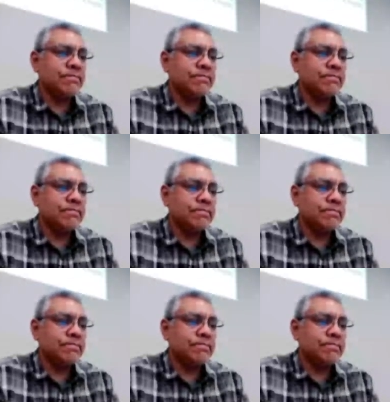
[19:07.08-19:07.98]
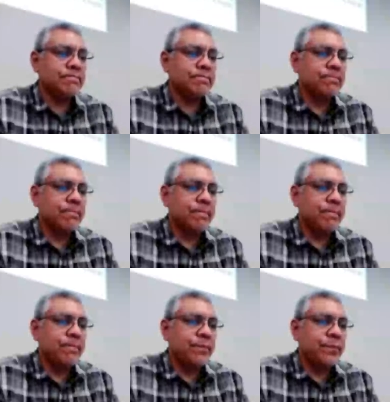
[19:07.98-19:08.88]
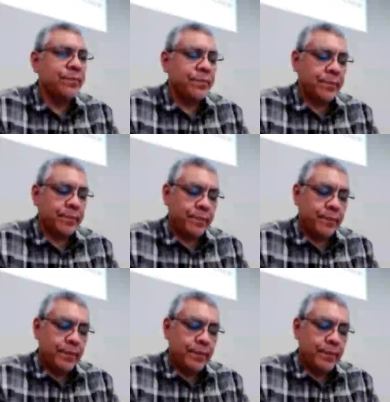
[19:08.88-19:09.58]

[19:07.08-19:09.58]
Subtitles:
Nothing is said.